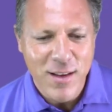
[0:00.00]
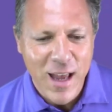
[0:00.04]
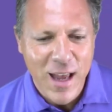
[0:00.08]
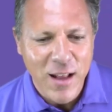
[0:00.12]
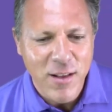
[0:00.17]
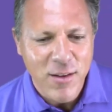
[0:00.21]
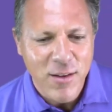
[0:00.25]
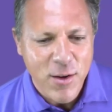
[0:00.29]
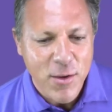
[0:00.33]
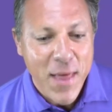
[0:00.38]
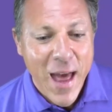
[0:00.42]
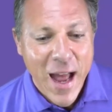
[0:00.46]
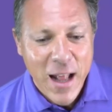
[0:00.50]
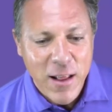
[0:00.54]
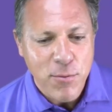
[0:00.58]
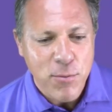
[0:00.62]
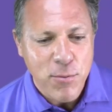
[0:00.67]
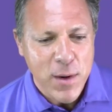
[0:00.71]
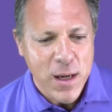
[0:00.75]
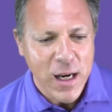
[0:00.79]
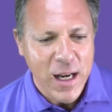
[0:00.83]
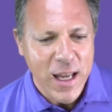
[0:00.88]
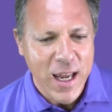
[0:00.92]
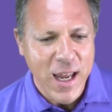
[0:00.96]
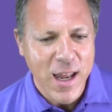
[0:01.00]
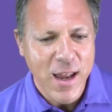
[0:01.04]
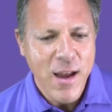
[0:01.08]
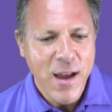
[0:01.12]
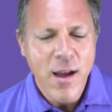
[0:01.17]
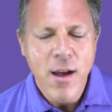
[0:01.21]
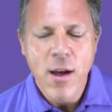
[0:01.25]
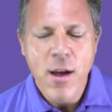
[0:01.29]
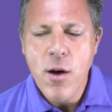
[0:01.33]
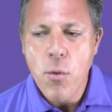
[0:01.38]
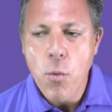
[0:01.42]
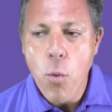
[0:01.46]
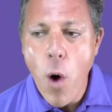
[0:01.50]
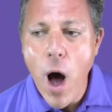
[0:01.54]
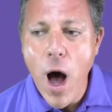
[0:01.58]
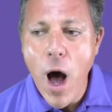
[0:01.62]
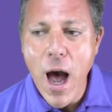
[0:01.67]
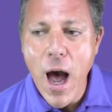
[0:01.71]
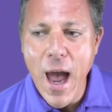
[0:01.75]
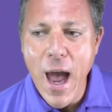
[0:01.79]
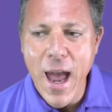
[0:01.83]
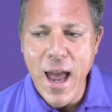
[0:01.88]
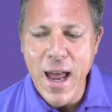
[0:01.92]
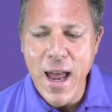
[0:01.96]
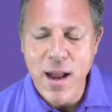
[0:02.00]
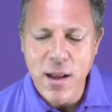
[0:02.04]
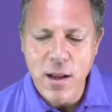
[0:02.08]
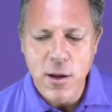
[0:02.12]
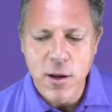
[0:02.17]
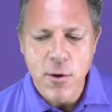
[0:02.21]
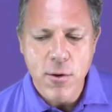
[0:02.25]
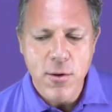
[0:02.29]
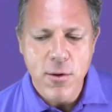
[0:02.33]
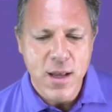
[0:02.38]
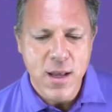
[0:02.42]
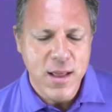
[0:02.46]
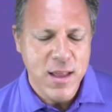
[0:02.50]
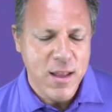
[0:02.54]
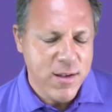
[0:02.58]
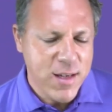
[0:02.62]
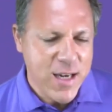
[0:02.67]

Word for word: And so yeah. that's really why using this